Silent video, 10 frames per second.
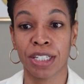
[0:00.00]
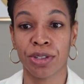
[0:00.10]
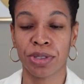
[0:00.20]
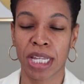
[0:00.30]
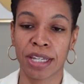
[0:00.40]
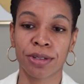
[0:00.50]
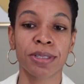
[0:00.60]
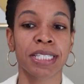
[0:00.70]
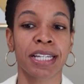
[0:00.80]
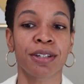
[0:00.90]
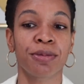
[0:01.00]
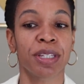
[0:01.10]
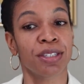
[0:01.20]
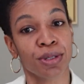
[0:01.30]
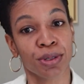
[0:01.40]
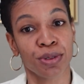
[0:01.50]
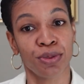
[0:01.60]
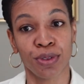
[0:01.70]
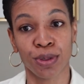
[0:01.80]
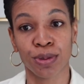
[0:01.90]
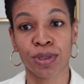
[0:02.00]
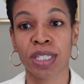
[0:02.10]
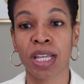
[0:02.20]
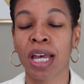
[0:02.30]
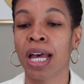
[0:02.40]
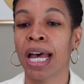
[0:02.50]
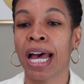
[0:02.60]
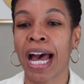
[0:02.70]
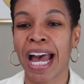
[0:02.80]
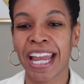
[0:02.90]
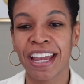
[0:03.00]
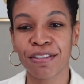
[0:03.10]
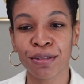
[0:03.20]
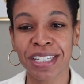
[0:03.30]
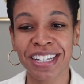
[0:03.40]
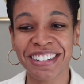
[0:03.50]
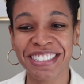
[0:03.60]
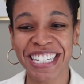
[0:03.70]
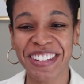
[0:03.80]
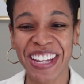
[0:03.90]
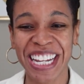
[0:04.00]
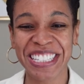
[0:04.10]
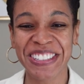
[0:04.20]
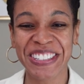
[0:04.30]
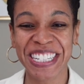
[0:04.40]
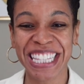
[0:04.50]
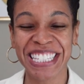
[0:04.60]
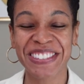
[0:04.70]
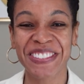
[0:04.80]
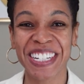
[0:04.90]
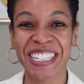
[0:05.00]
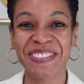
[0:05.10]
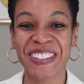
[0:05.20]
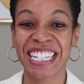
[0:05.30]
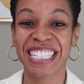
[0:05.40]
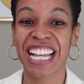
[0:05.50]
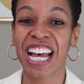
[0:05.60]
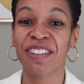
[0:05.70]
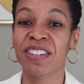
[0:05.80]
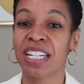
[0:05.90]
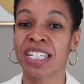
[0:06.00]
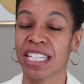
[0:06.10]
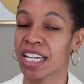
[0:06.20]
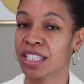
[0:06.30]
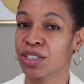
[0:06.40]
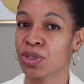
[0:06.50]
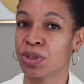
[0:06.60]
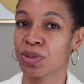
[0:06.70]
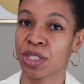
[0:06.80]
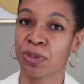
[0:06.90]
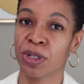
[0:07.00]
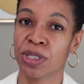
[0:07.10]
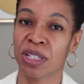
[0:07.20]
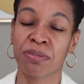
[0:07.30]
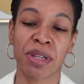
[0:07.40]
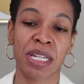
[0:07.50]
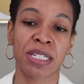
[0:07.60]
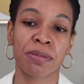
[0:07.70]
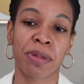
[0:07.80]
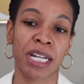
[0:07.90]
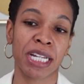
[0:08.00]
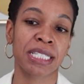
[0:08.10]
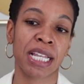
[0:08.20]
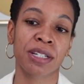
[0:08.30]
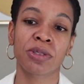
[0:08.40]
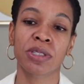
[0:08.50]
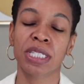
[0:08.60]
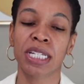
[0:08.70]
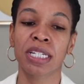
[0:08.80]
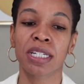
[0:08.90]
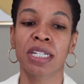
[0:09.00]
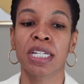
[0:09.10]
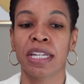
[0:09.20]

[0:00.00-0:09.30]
Can you cycle sync with certain foods? I have a really hard time answering this one because I'm not exactly sure what this person meant by cycle sync.